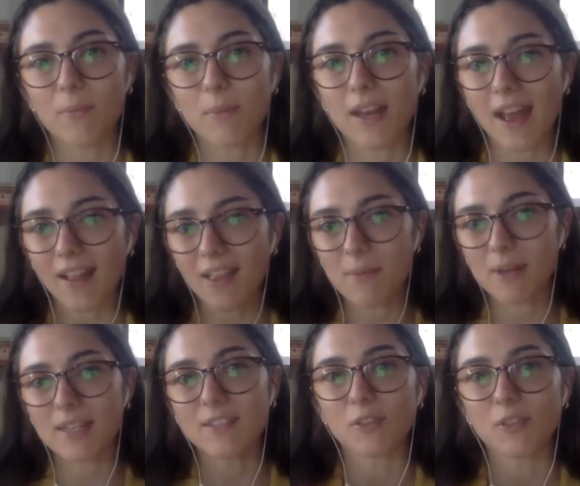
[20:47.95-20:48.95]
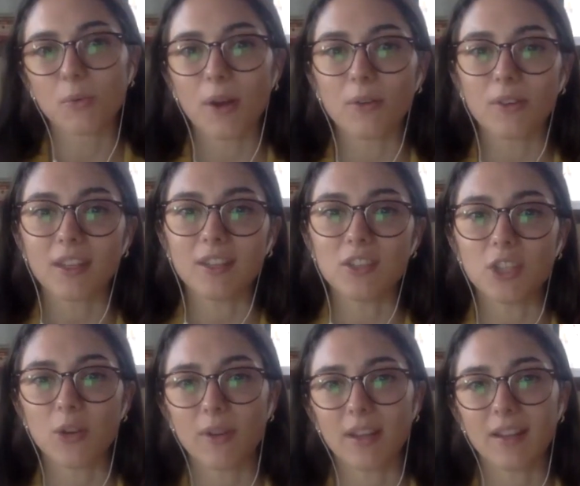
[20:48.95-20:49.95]
an element of growth in
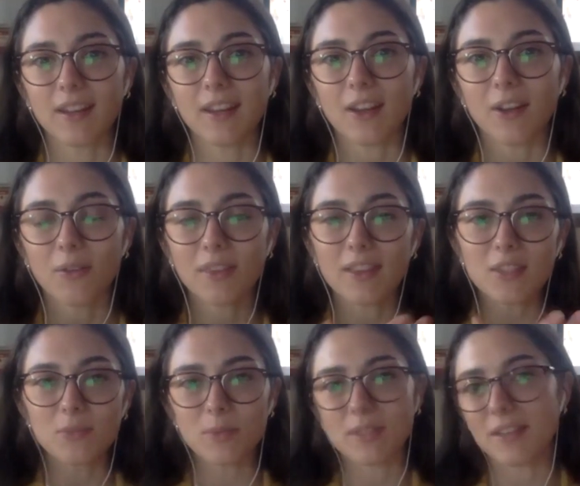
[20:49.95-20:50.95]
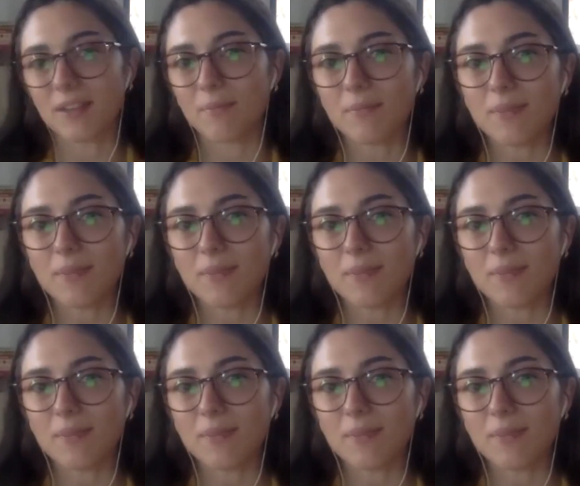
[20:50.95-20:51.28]
showing, you know, this was a,